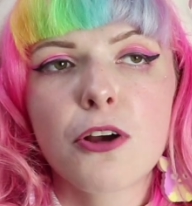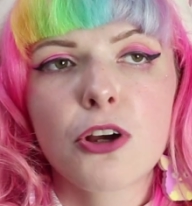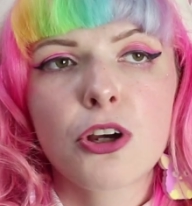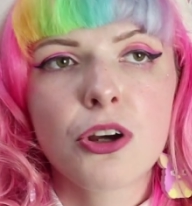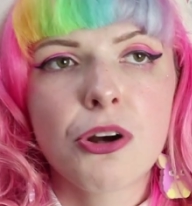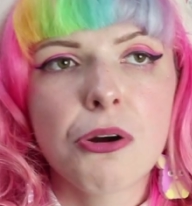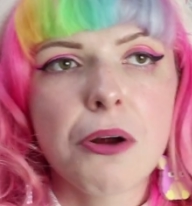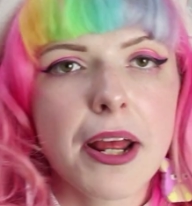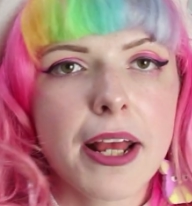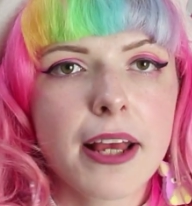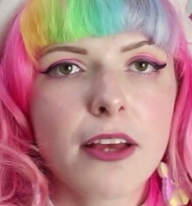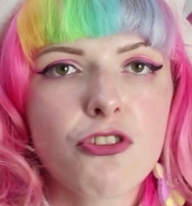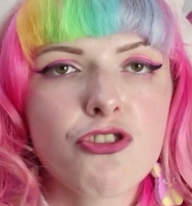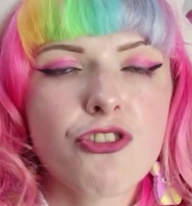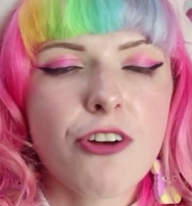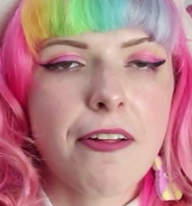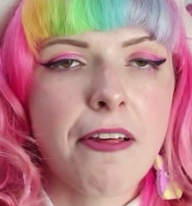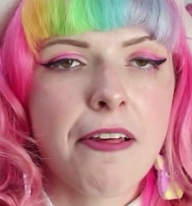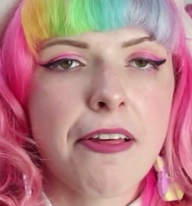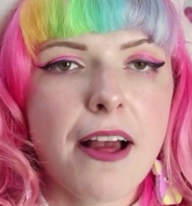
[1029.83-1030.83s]
cutting
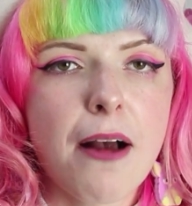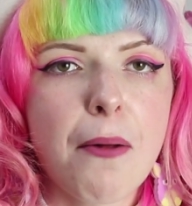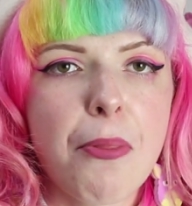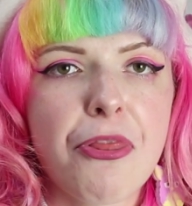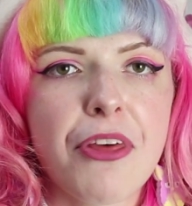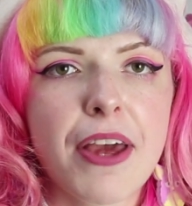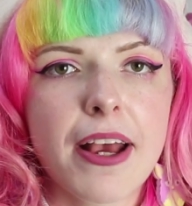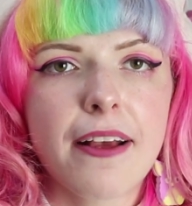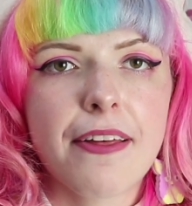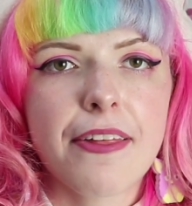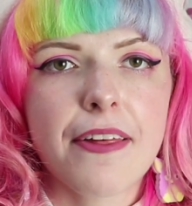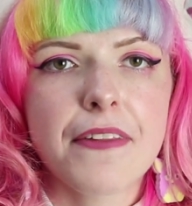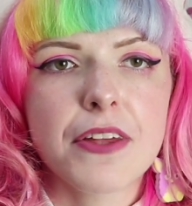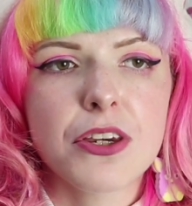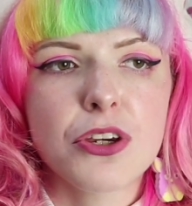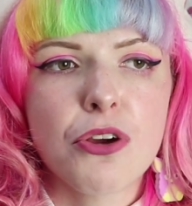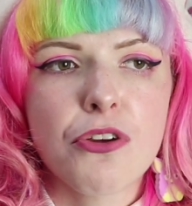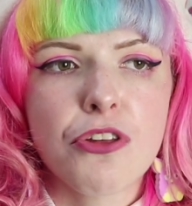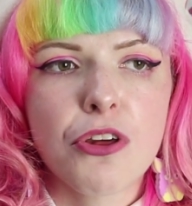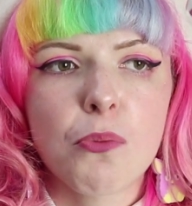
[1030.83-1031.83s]
dresses out things and then
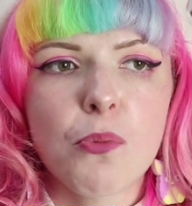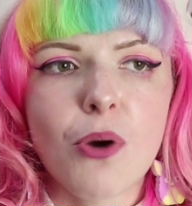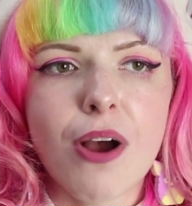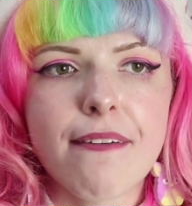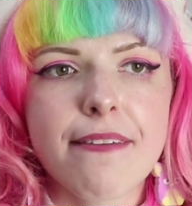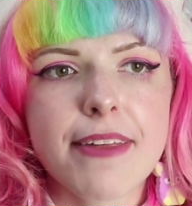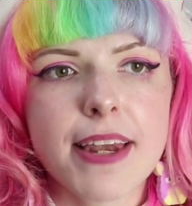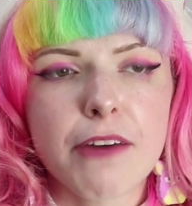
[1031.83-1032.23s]
using whatever's